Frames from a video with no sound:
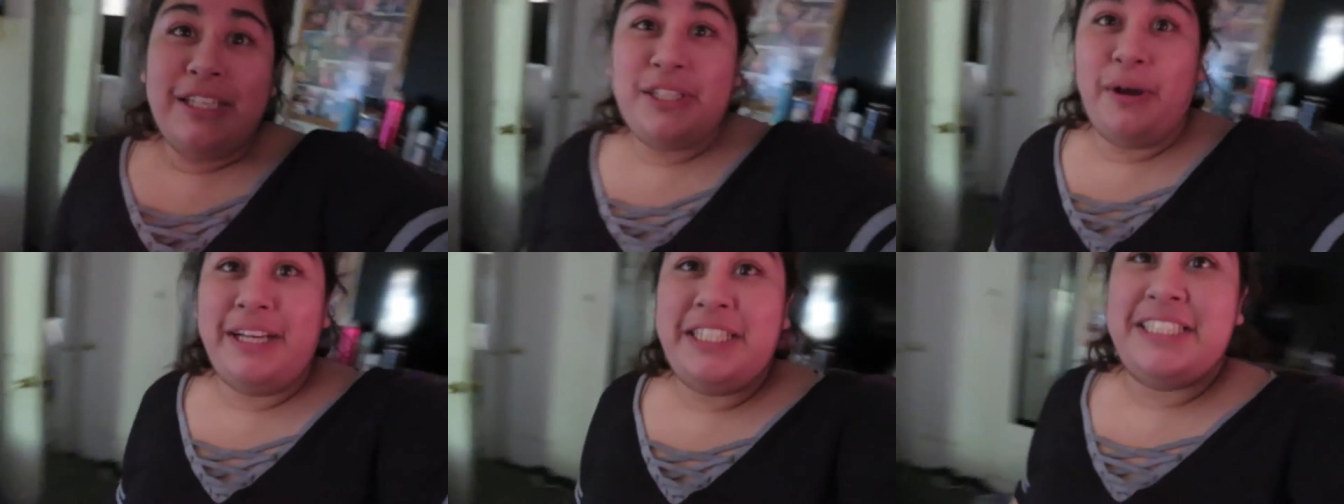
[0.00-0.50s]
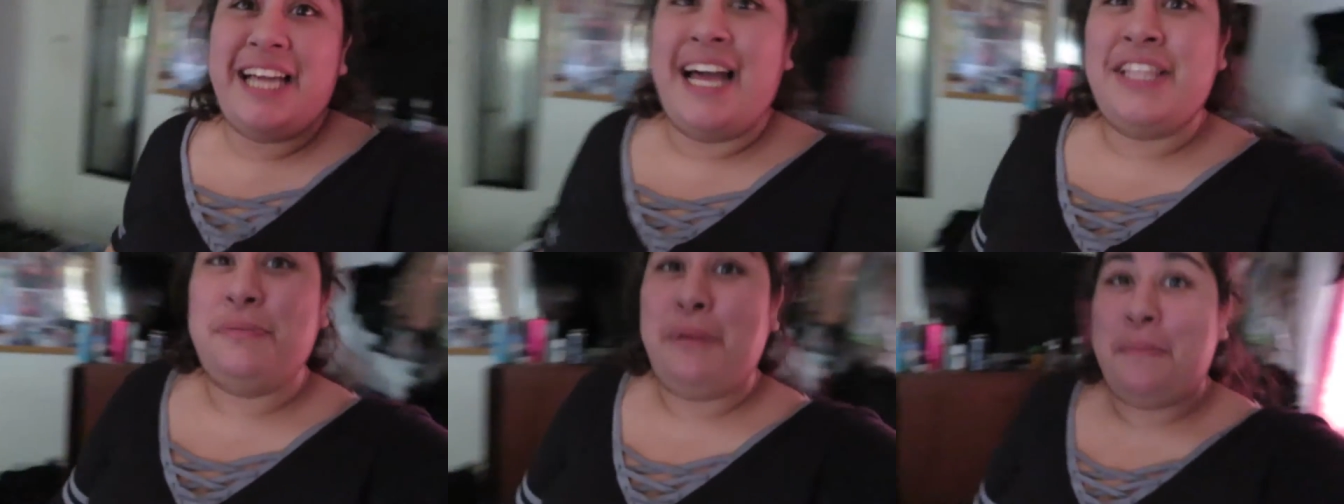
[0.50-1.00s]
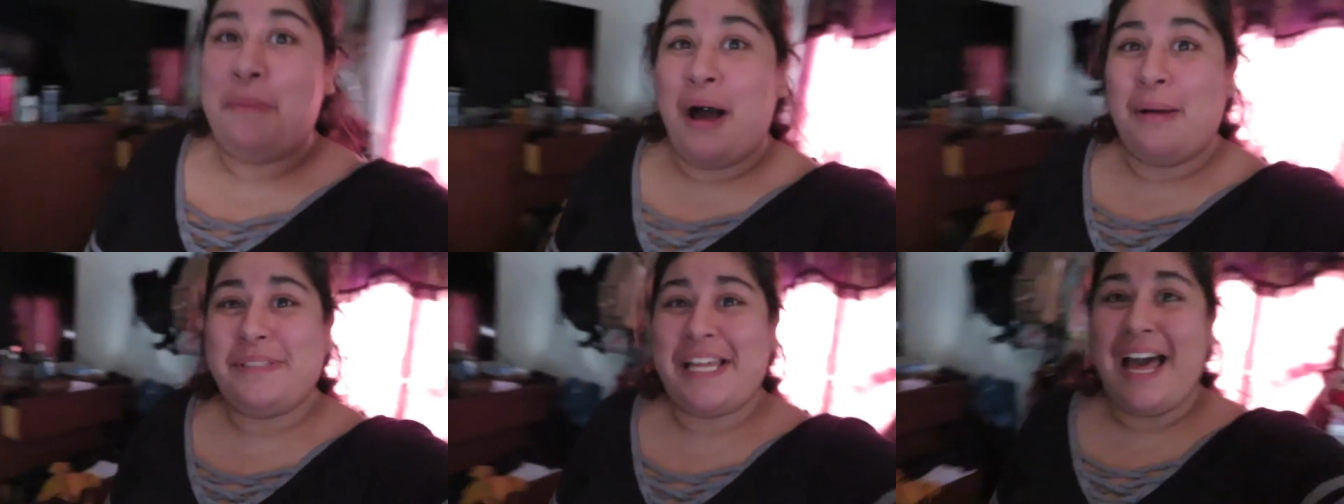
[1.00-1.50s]
So I just got to my
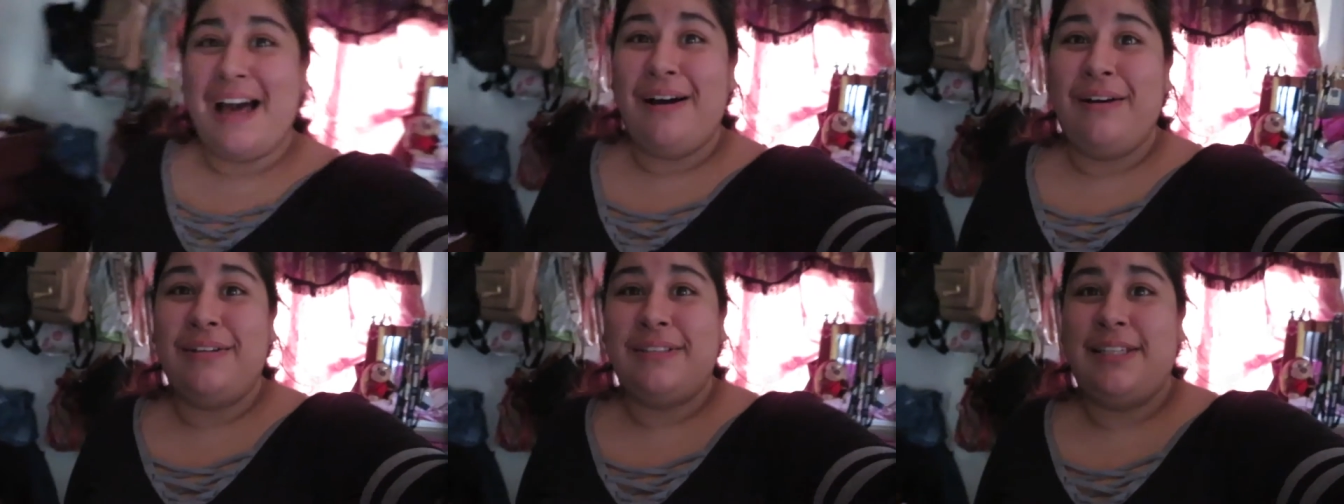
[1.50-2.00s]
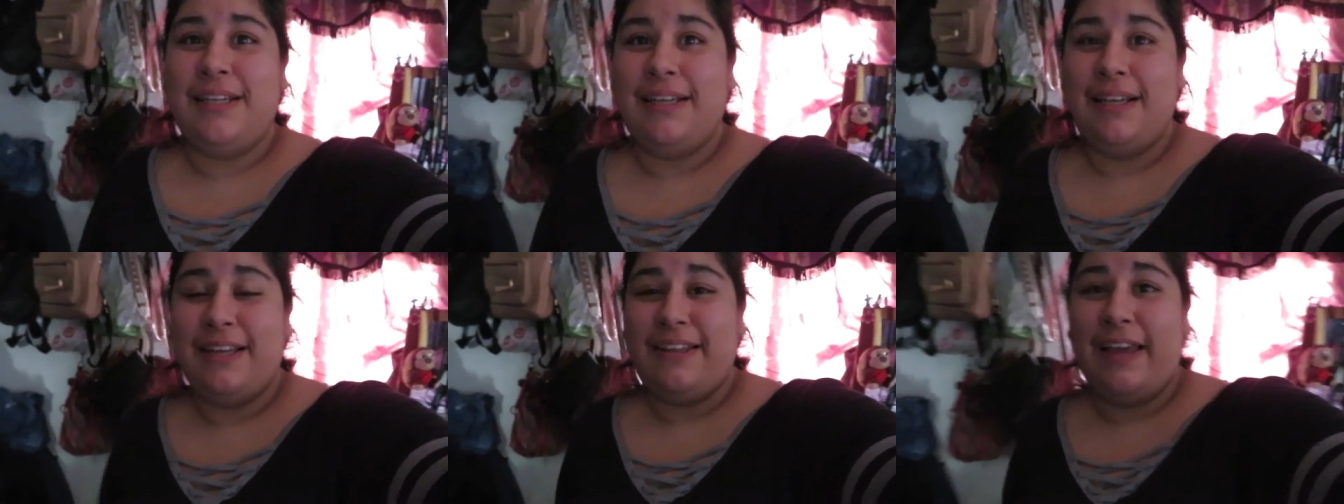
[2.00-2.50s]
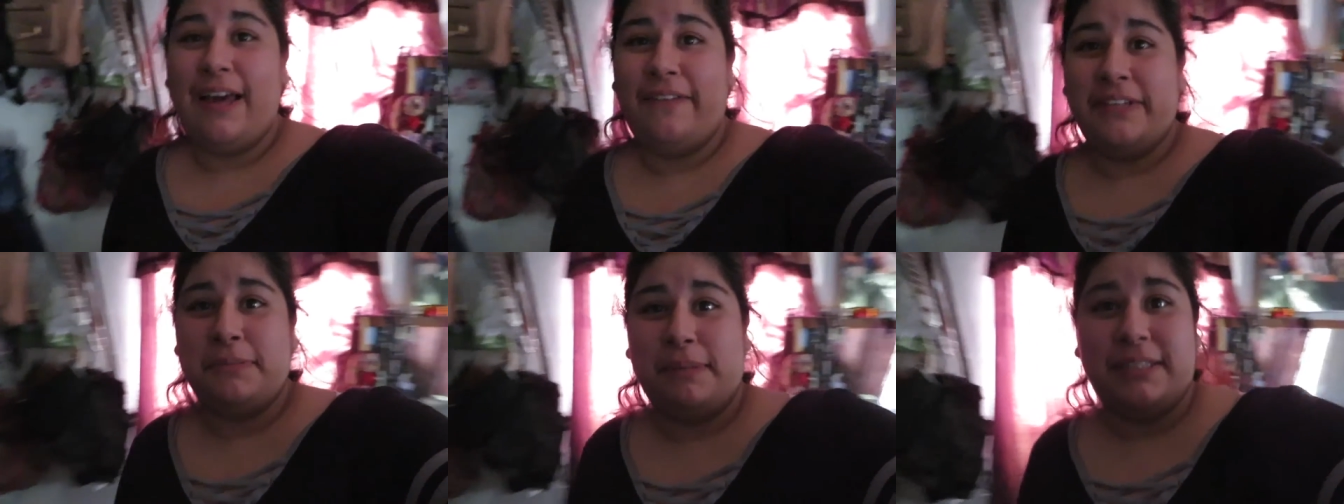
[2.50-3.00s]
mom's house. Yeah,
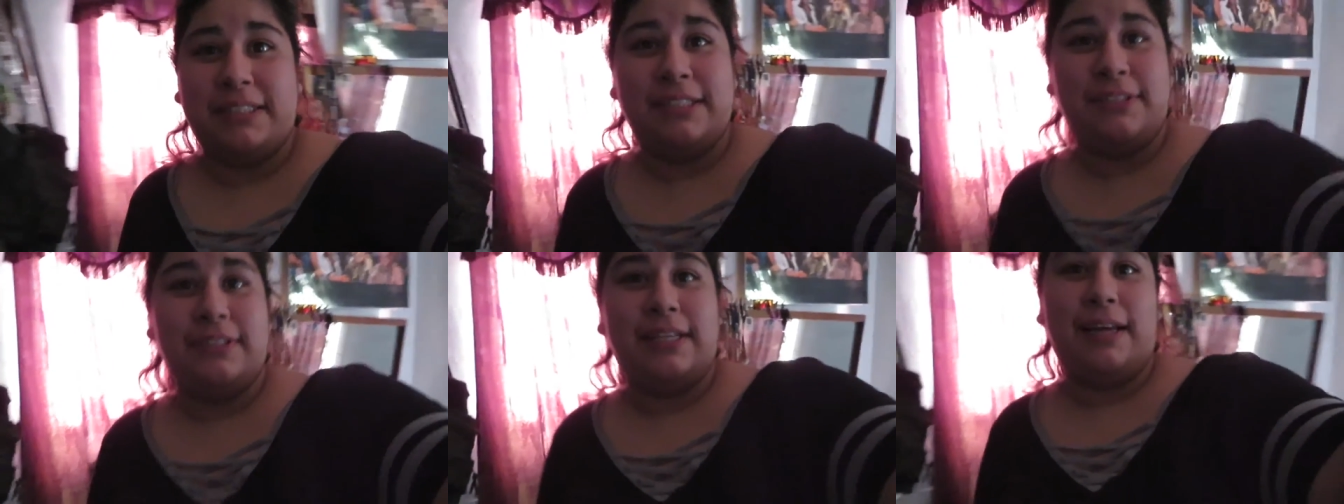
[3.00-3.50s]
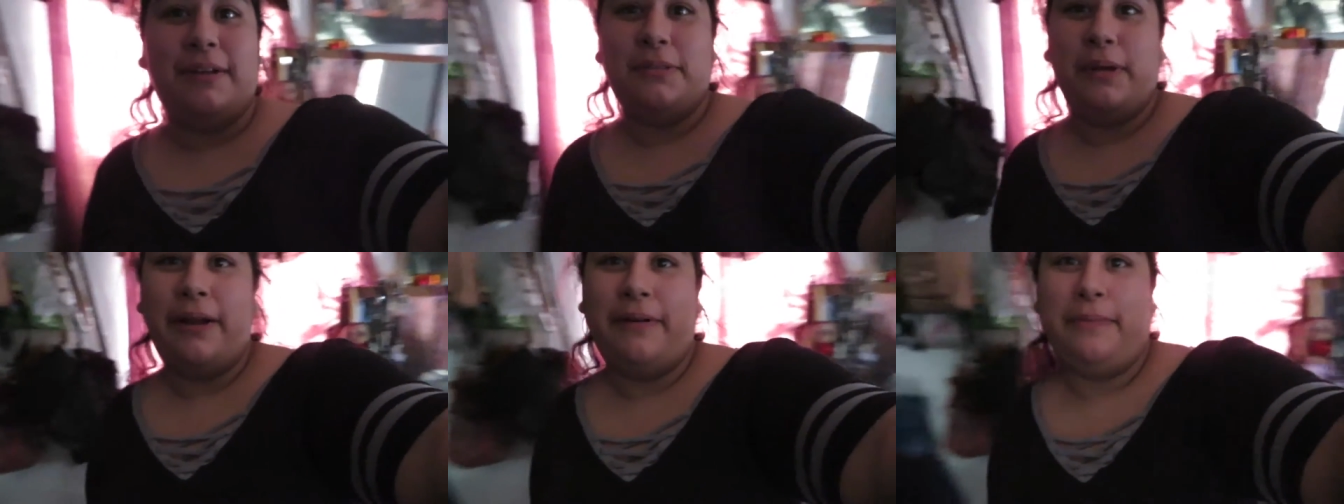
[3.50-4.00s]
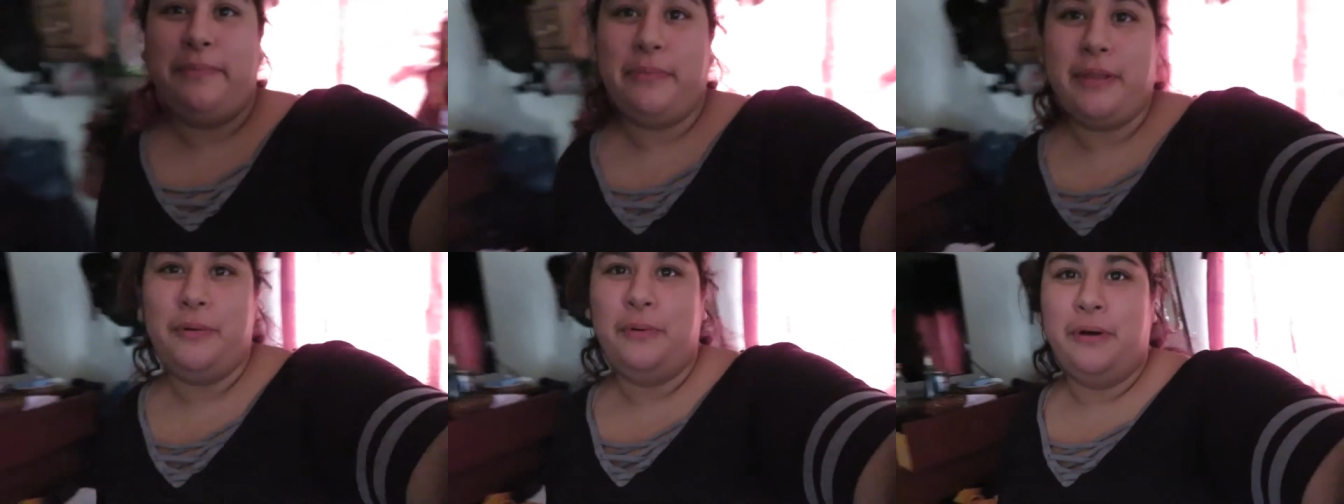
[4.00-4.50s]
this is my sister's house right here.
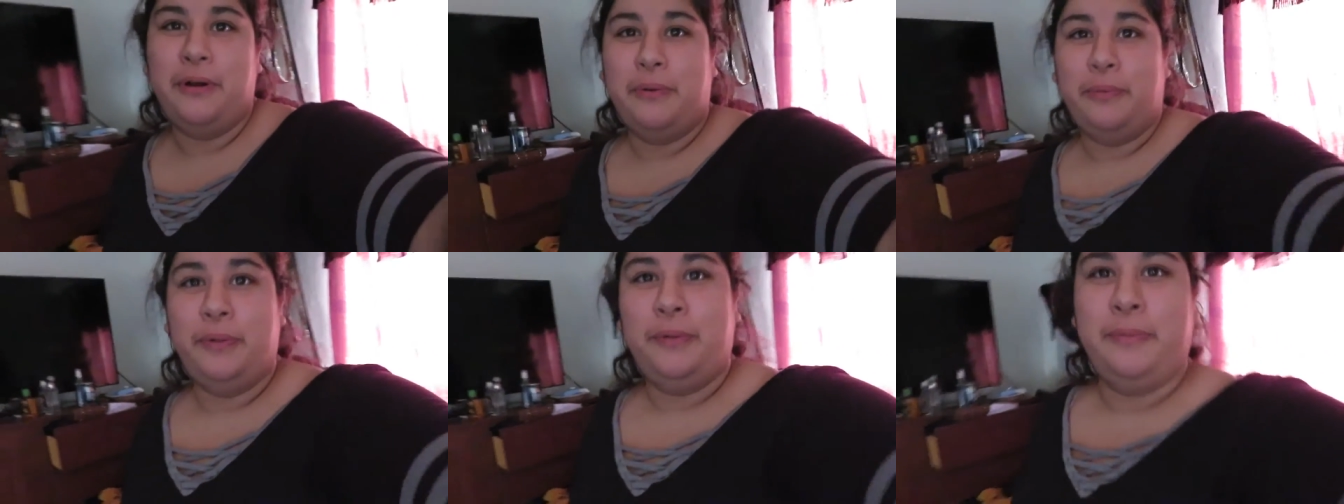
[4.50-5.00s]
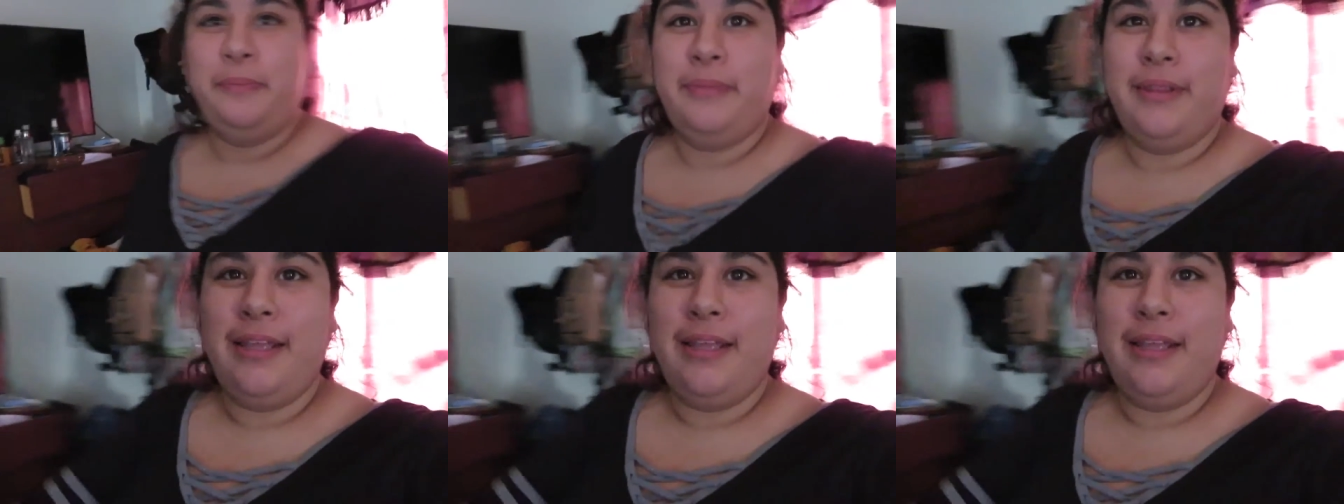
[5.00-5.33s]
Well, her room.